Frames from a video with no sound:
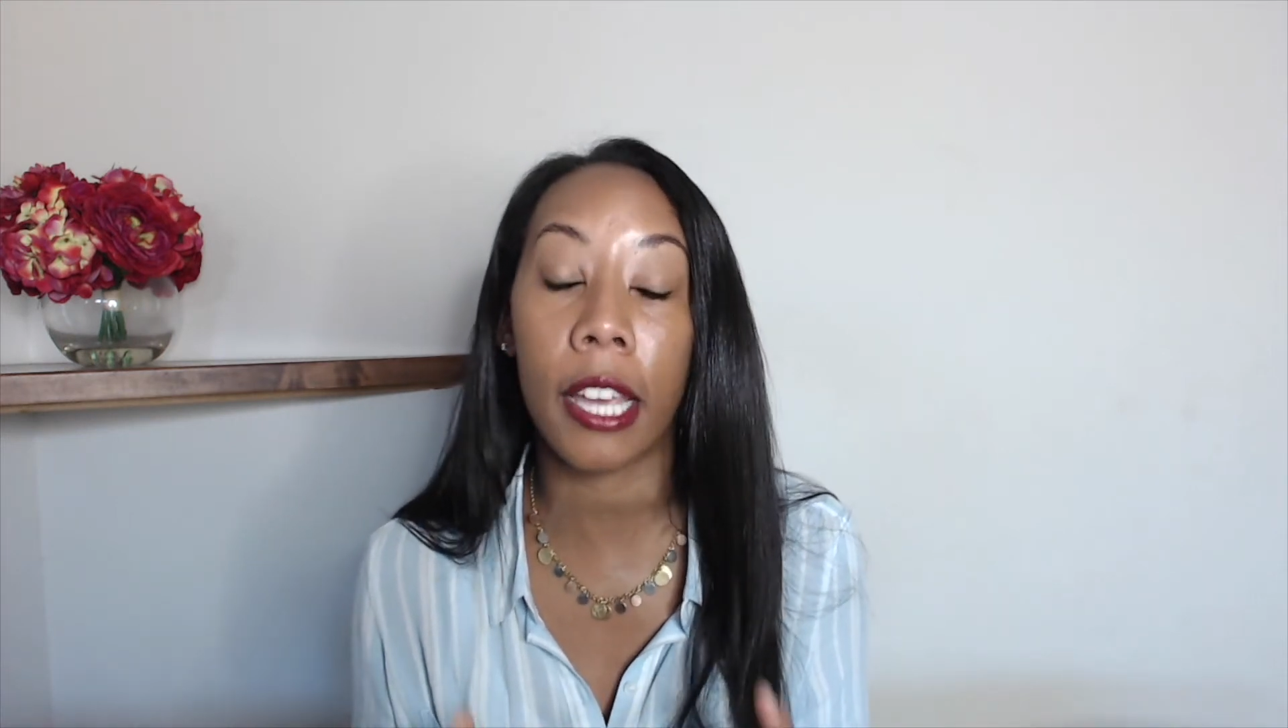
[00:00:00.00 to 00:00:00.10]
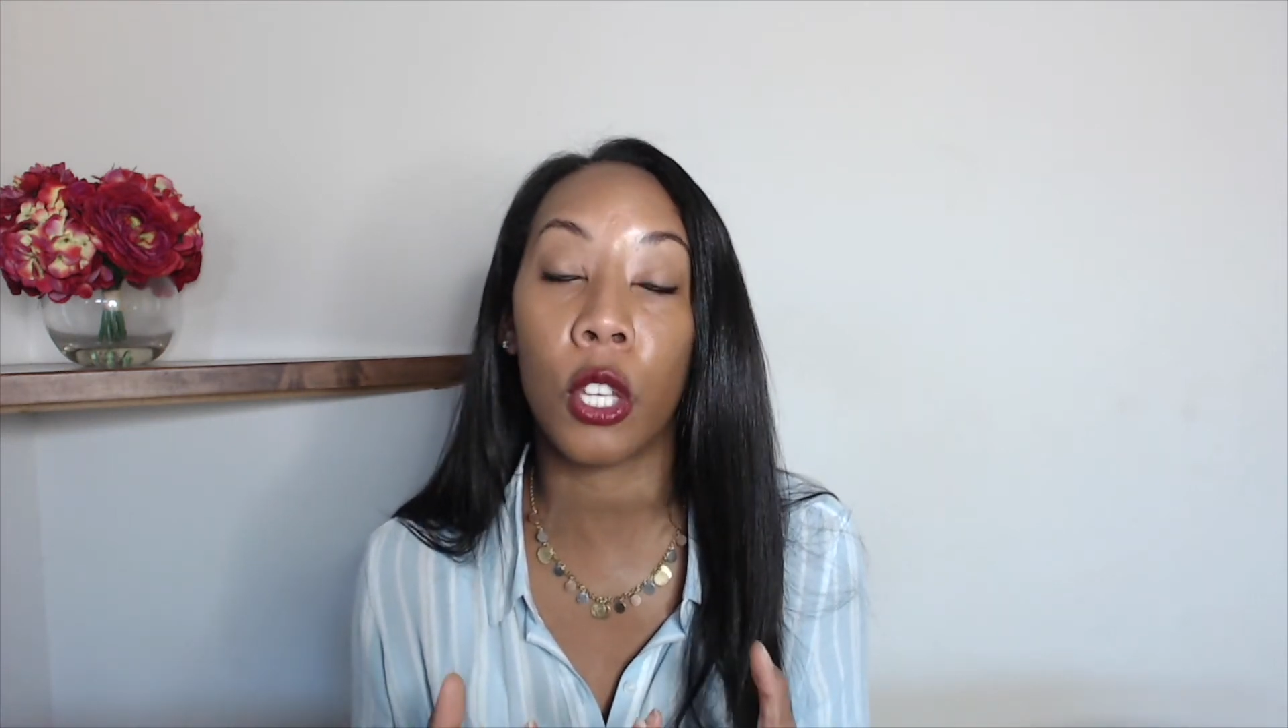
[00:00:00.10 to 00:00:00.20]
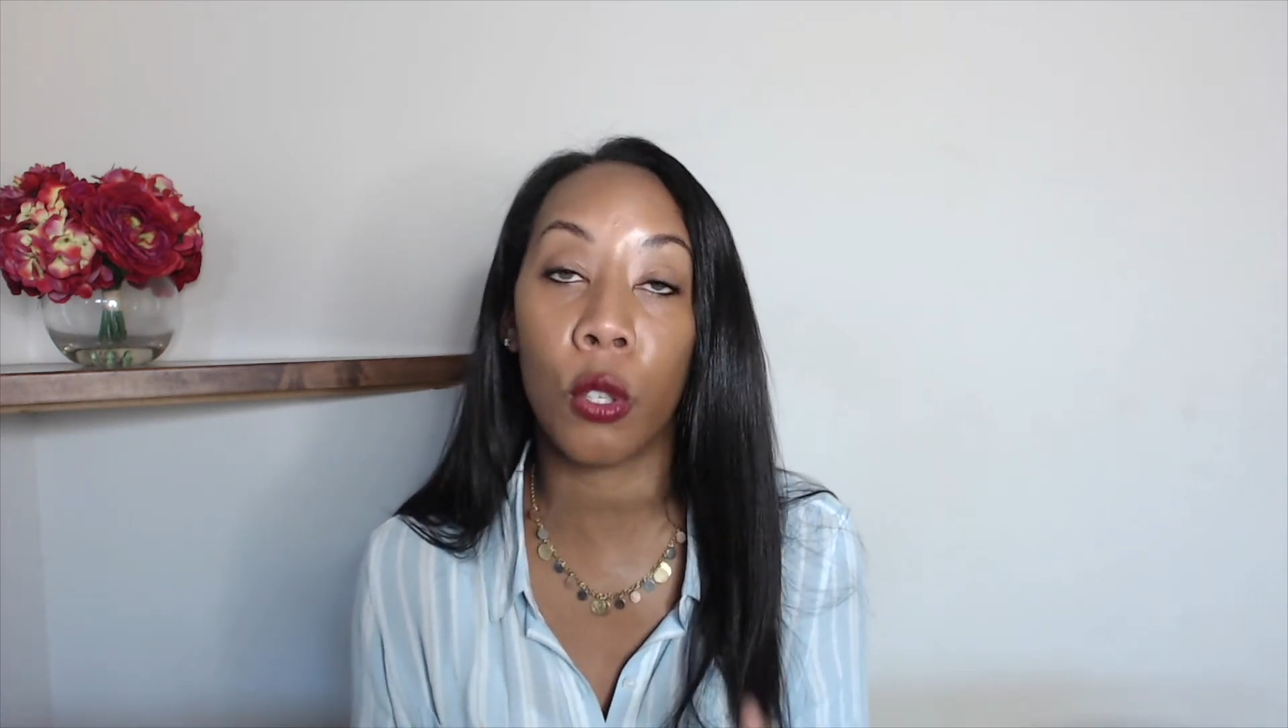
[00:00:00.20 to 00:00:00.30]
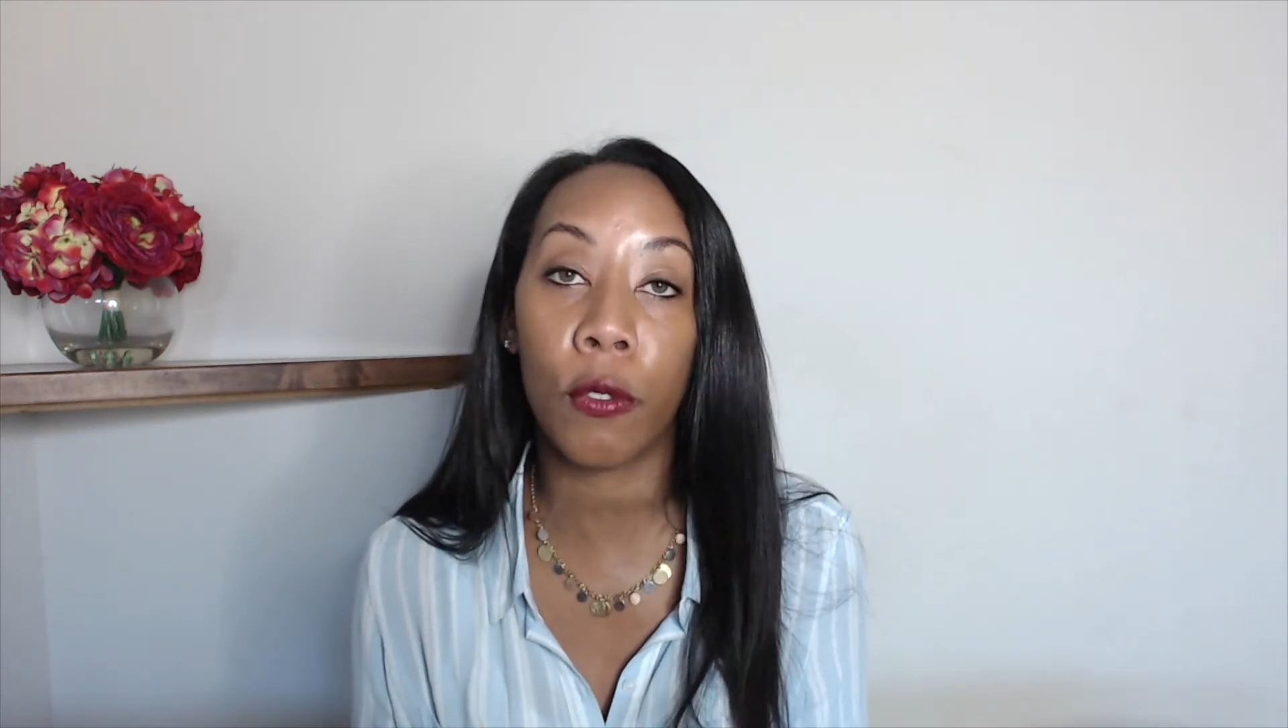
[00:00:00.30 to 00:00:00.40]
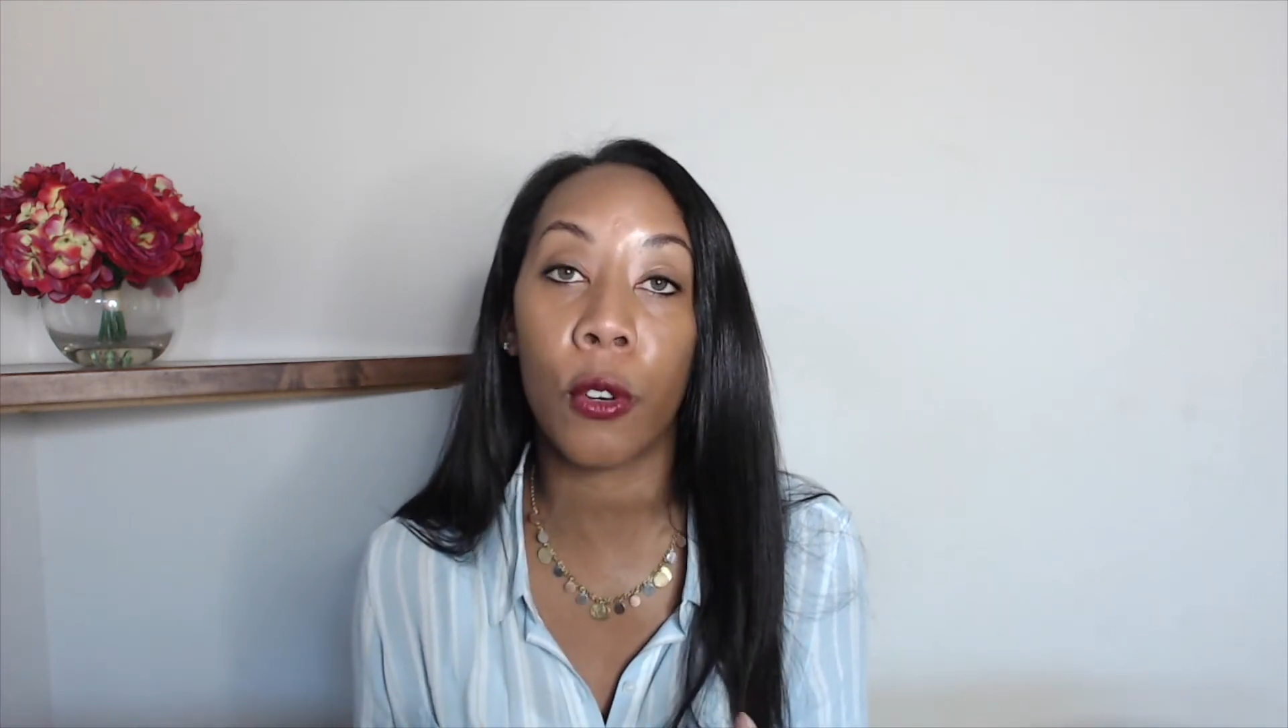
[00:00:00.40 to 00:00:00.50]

that you've